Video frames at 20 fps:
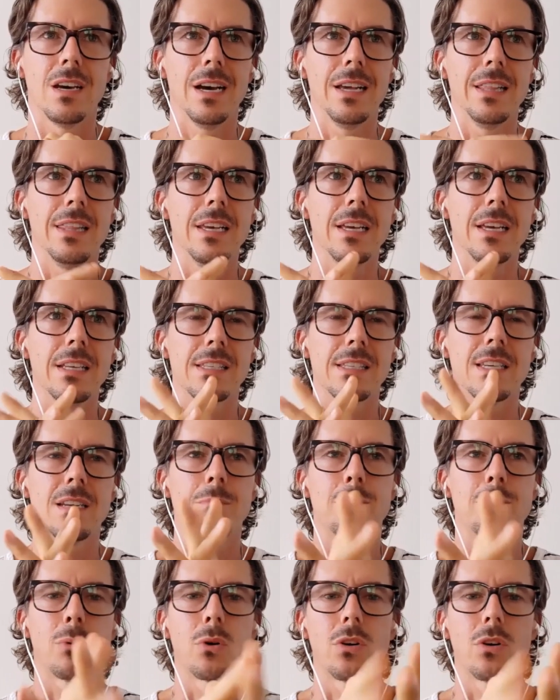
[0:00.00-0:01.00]
I think it's
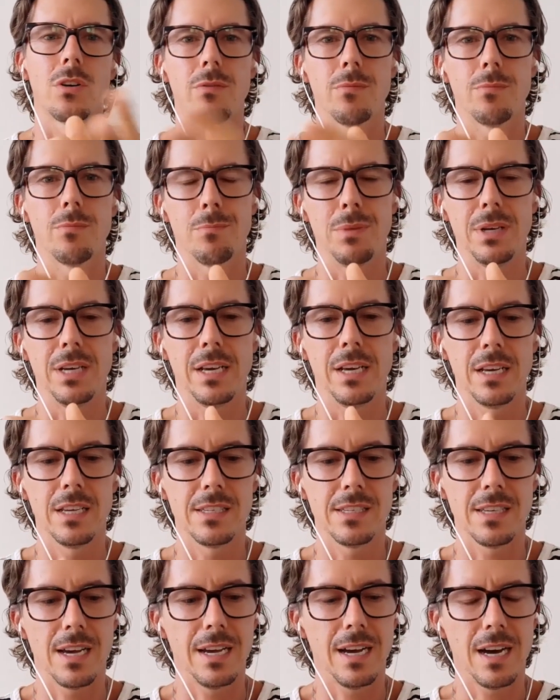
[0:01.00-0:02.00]
important
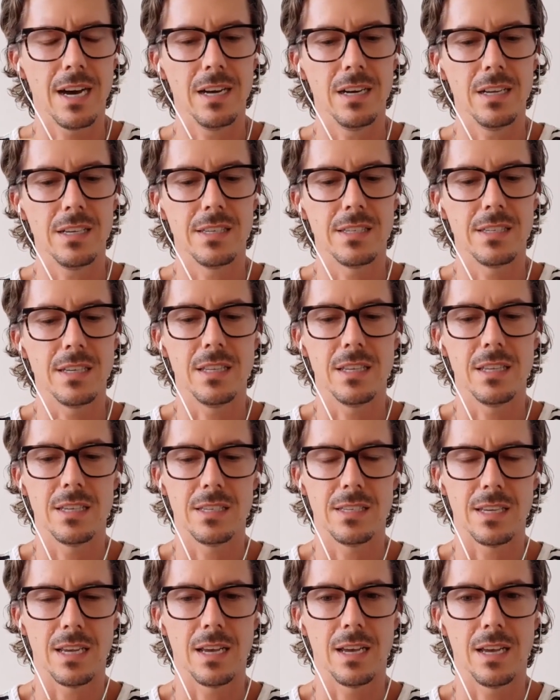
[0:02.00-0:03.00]
because I kind of see this